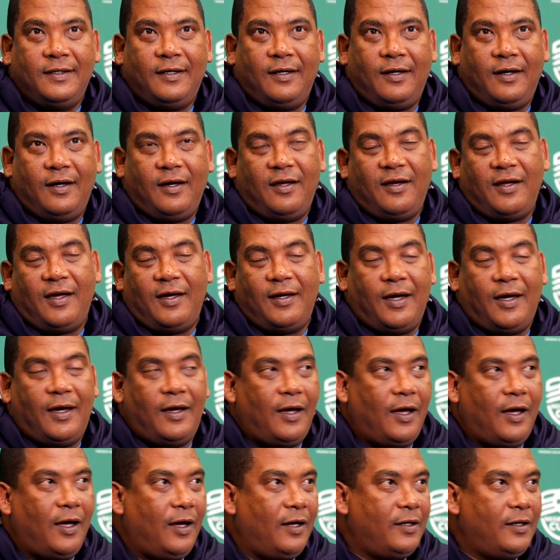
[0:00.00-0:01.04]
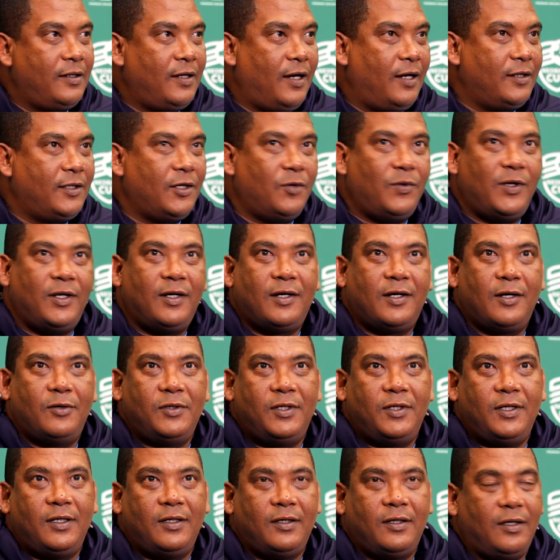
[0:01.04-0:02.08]
and I don't want to go
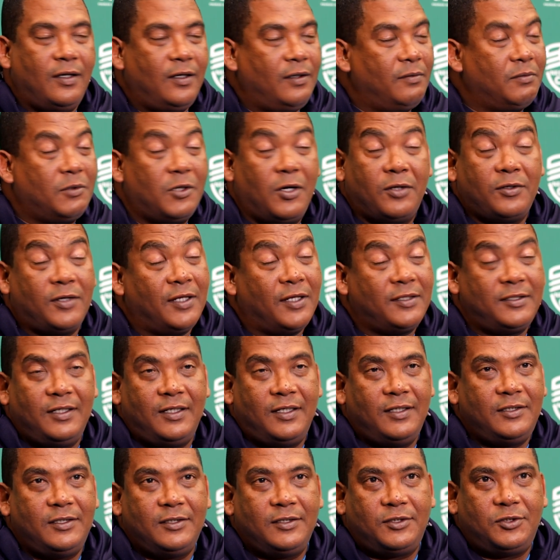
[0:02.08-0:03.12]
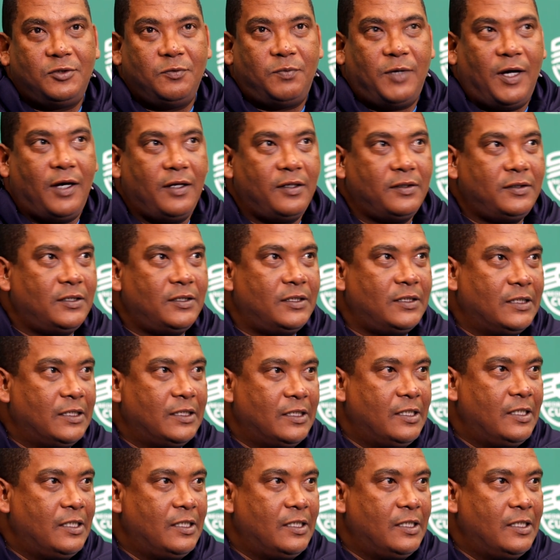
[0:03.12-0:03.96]
there. Congratulations to Pirates.